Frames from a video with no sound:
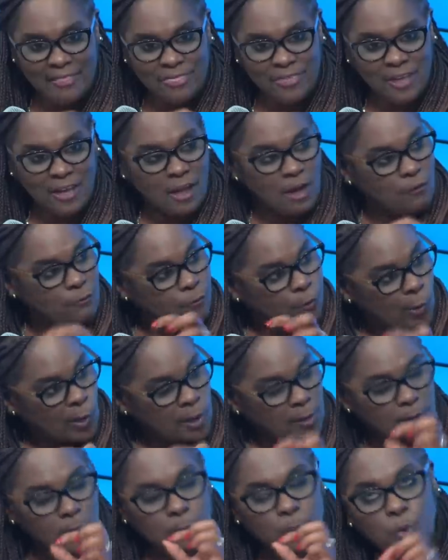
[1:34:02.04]
I think
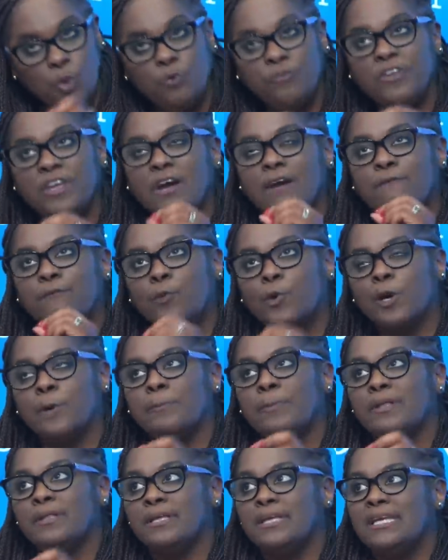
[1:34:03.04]
moving
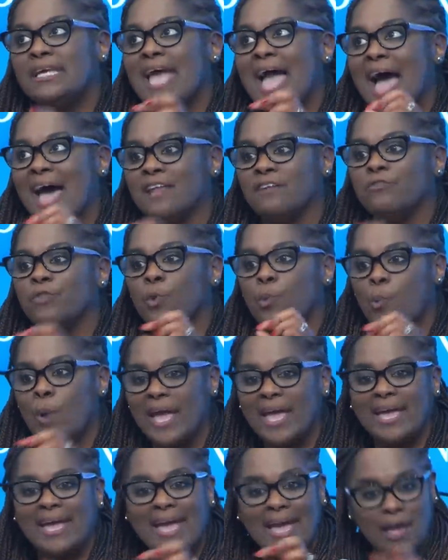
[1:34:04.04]
affordability out of the
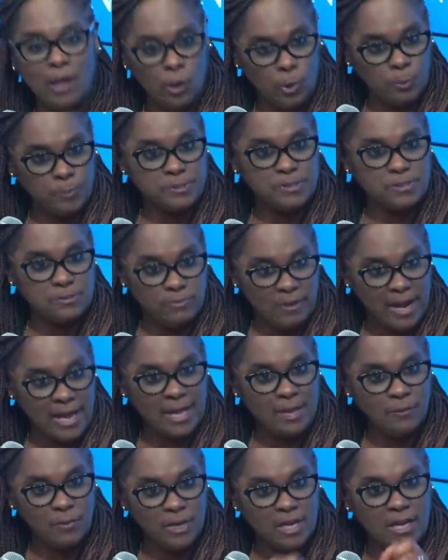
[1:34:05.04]
way helps,
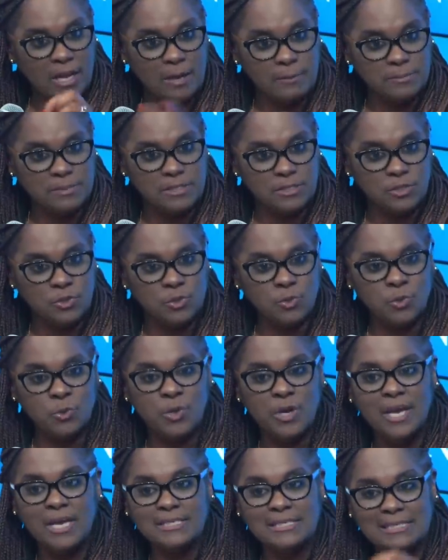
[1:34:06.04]
right, when it comes to
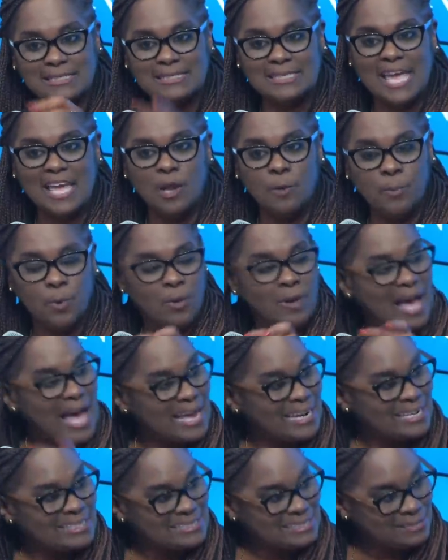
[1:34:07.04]
sustainable
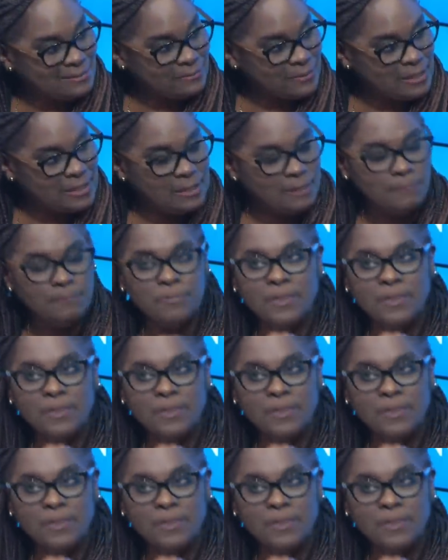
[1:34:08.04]
connectivity.